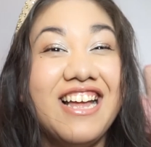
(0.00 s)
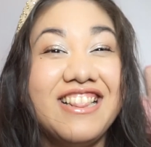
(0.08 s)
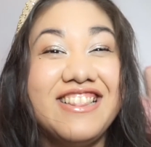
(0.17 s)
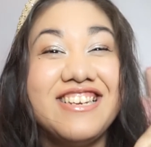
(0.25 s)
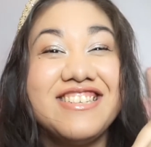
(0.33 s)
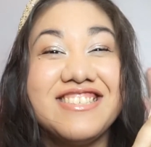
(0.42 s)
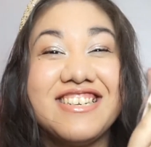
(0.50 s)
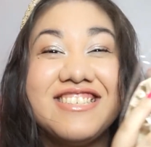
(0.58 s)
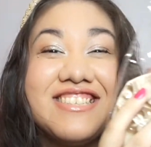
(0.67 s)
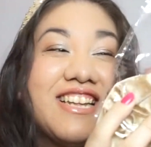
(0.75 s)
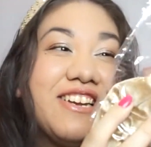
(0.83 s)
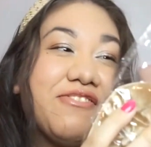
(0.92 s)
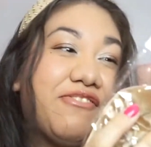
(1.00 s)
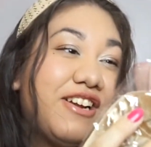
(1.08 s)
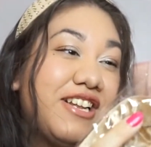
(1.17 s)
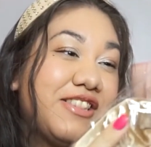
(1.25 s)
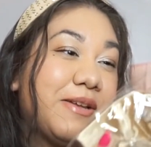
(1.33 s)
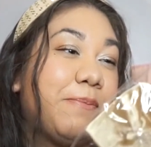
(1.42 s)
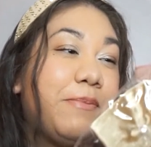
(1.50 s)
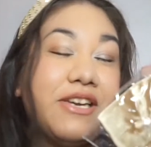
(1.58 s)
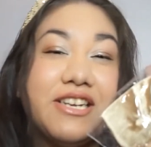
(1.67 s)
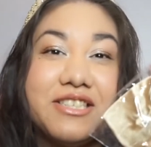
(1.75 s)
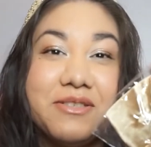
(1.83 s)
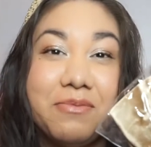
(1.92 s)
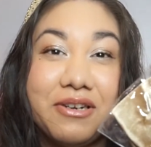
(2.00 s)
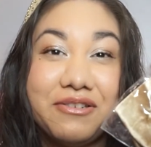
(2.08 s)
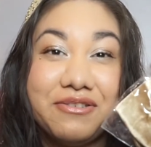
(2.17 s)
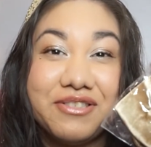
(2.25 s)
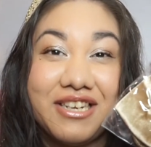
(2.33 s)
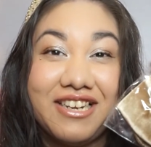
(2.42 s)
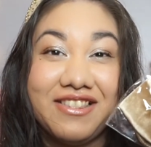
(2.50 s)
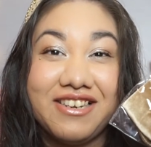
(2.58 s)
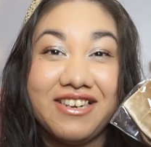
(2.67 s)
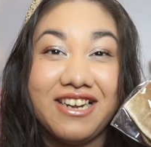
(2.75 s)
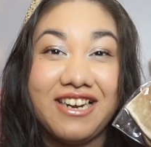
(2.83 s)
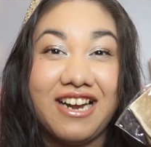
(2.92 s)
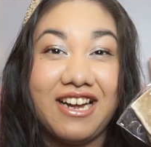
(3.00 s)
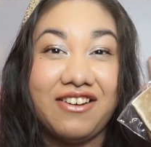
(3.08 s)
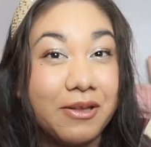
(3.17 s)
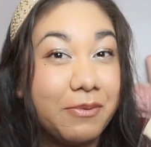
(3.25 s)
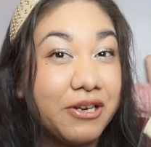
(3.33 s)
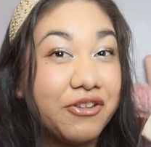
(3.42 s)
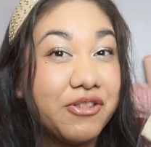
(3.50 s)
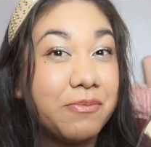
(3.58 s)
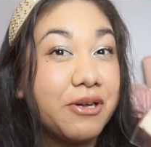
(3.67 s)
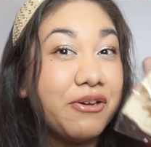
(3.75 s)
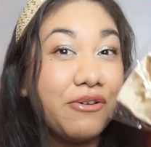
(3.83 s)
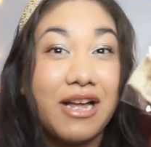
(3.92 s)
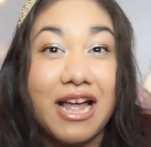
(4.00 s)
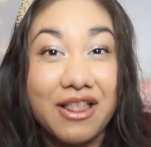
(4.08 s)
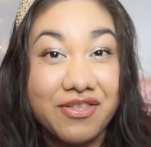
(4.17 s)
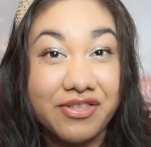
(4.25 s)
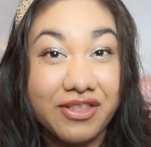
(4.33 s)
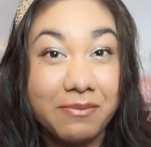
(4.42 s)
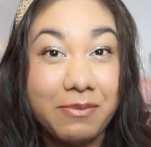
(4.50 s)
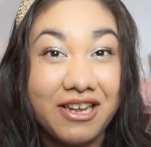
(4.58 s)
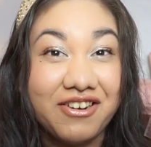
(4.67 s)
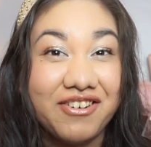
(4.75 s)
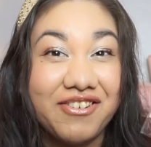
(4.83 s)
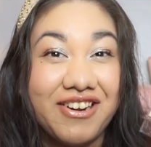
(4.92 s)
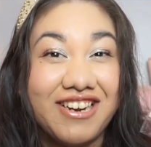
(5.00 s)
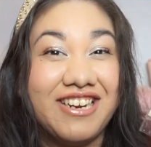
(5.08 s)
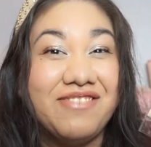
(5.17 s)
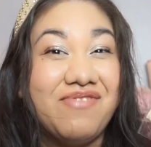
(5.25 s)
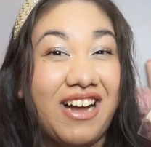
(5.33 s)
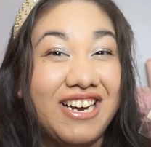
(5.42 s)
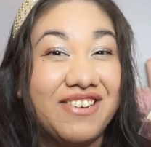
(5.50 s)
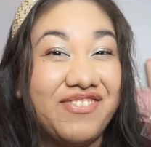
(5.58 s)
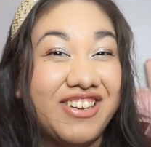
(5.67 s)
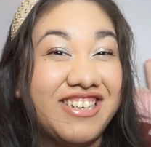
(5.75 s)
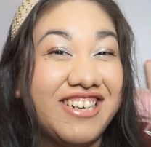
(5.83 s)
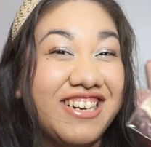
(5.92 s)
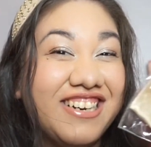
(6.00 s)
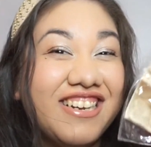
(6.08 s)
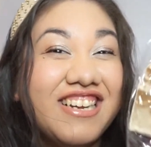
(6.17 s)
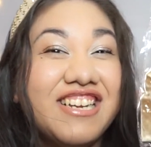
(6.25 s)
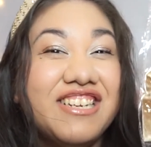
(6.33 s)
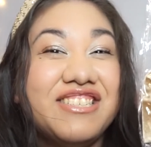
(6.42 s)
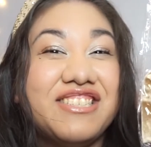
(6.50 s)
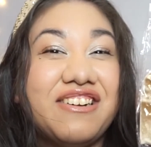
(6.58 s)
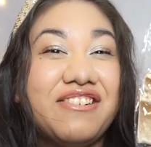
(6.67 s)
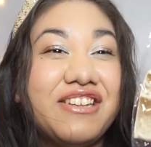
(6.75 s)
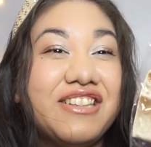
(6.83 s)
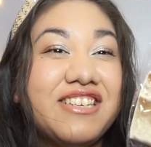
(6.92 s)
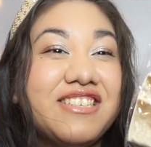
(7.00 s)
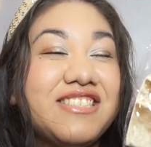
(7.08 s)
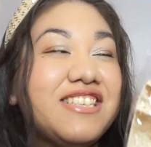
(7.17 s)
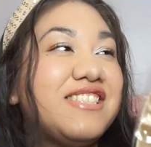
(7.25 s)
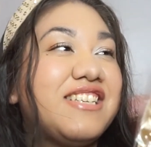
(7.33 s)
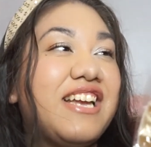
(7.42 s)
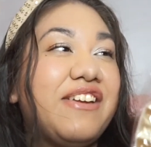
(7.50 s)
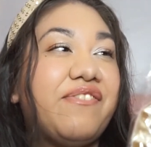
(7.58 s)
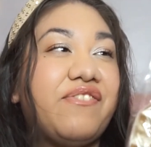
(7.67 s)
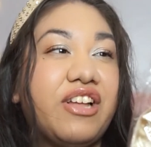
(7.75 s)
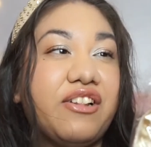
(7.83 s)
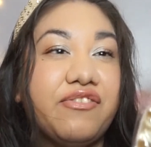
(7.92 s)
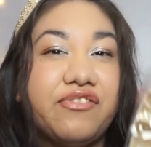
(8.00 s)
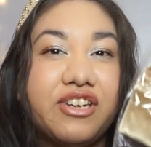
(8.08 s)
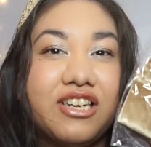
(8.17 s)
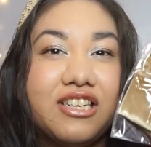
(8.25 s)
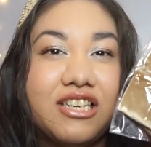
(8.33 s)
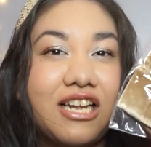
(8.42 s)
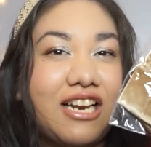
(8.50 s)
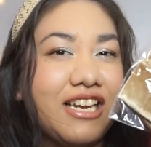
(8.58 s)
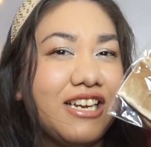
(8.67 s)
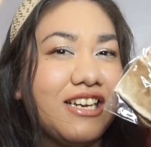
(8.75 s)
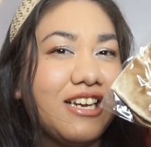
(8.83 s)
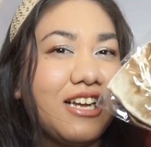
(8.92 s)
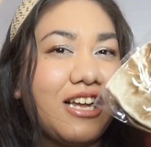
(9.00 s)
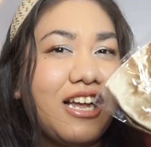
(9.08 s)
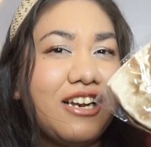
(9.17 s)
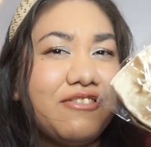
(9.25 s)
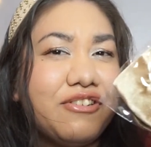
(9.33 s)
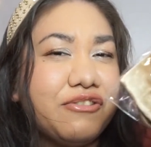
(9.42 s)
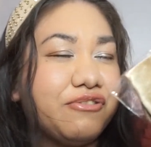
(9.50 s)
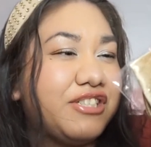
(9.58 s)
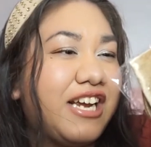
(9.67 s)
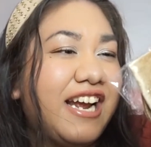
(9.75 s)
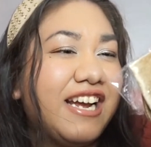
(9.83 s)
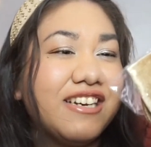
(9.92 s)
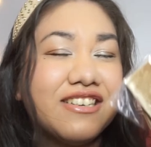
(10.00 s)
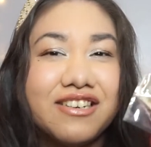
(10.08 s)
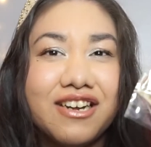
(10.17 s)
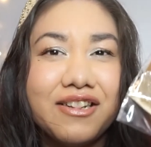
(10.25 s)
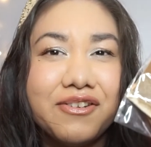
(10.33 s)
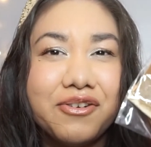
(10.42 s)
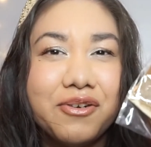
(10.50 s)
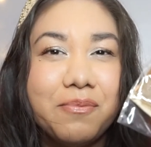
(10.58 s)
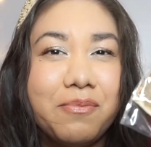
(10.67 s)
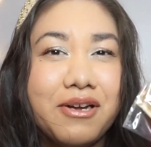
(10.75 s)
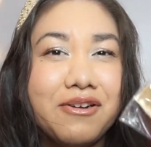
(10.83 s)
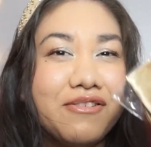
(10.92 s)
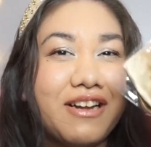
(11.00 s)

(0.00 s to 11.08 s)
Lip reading: This is like one of the biggest bows I think I have. The bigger the bow, the better, in my opinion. So this is a velvet like I don't know, tan colored bow.